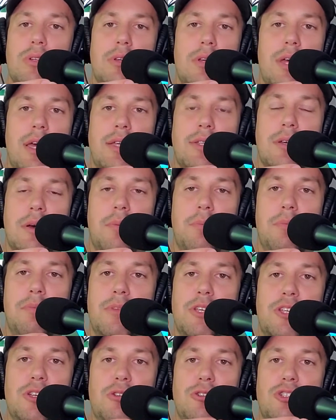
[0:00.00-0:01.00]
has a
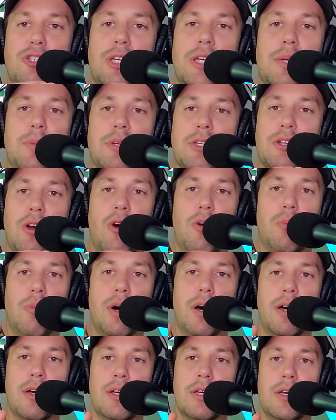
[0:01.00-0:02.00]
huge
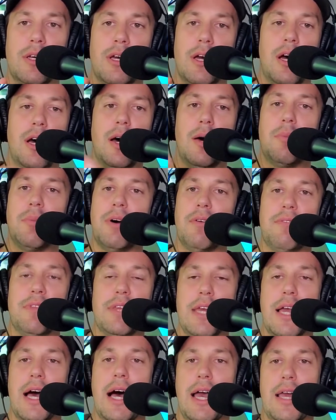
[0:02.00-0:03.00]
hematoma above
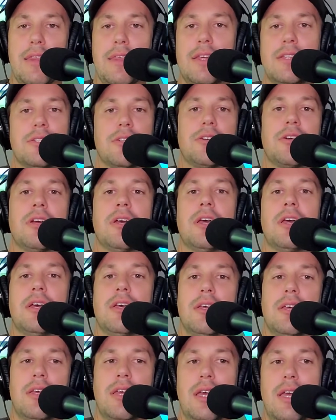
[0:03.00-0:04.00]
the eye. These
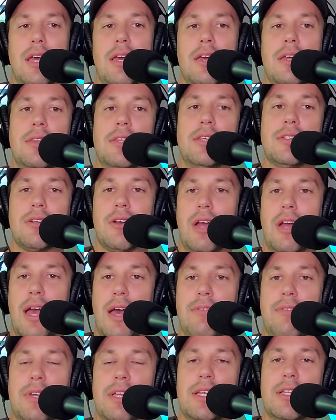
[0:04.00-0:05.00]
are
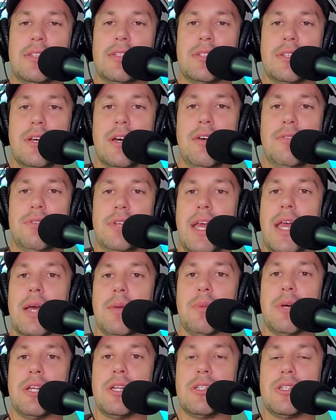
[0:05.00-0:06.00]
evidence of
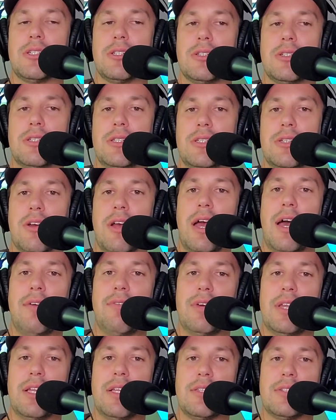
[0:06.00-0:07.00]
damage. These are
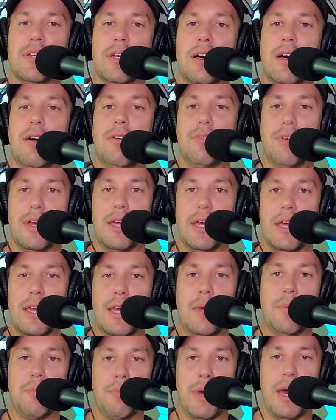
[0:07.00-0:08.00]
evidence of
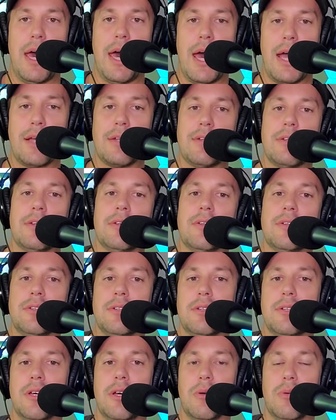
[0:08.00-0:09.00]
impact.
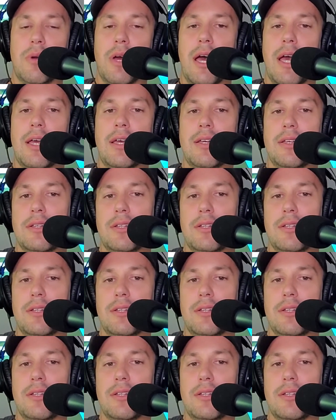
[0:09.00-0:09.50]
Okay.